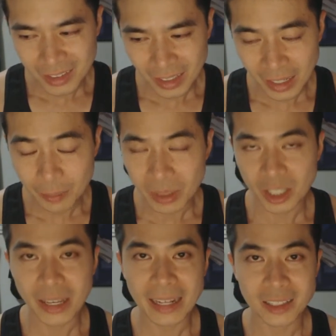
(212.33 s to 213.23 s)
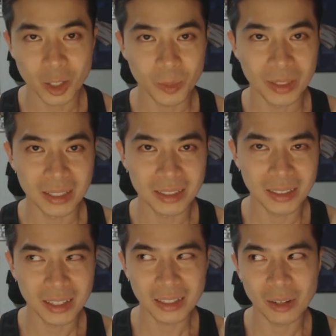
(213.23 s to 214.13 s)
But the gates open at
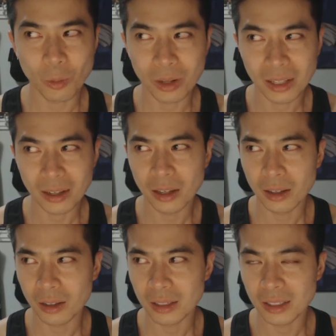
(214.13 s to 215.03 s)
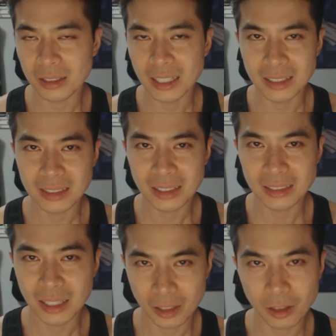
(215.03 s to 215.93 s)
the tennis
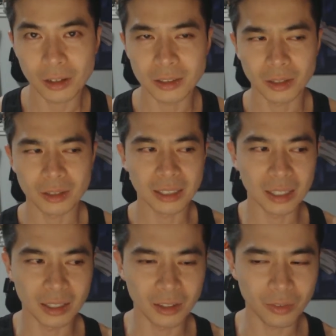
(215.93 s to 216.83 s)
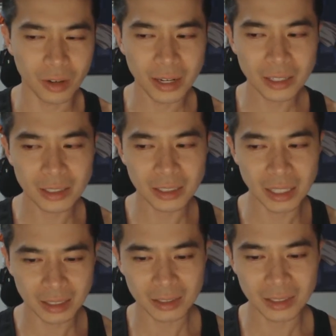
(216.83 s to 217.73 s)
at 10 o'clock. So I was thinking, if I
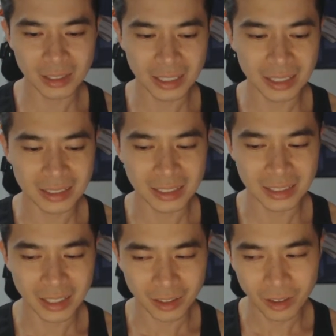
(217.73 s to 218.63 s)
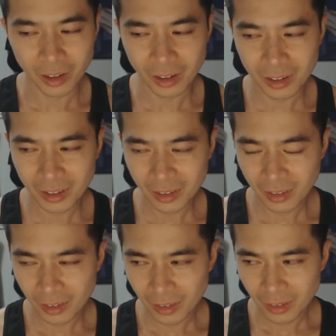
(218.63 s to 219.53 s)
get to the tennis at 10 o'clock,
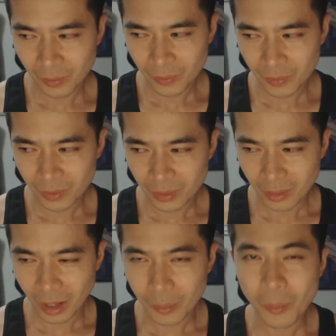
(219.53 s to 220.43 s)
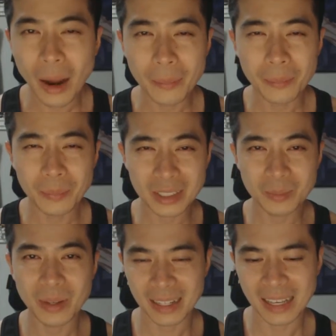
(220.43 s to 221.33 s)
I might
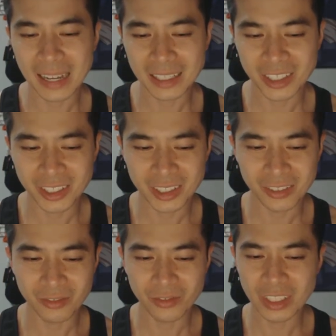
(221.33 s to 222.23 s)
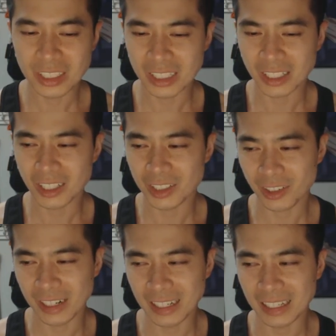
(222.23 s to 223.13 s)
just be able to catch her finishing her
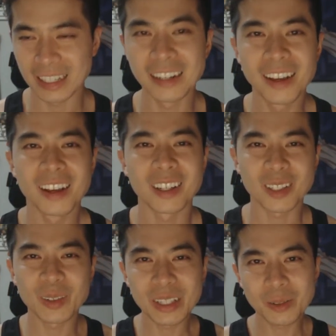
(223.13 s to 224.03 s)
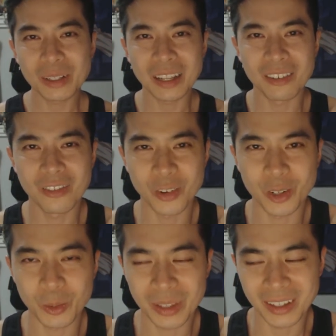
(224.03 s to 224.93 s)
training, and then, because I really would love a
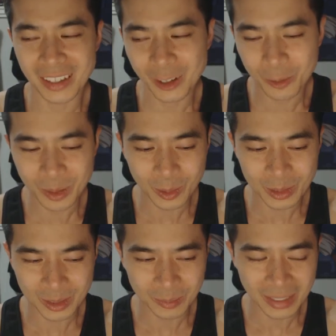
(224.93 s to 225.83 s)
photo with her, that would be awesome.